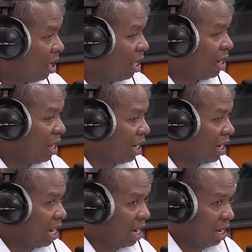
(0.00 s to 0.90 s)
And then
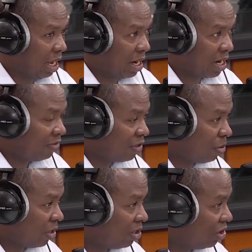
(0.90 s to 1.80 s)
the crafty
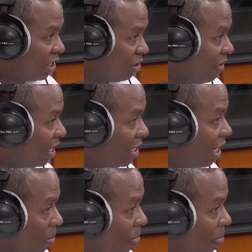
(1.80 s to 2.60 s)
politicians of that time,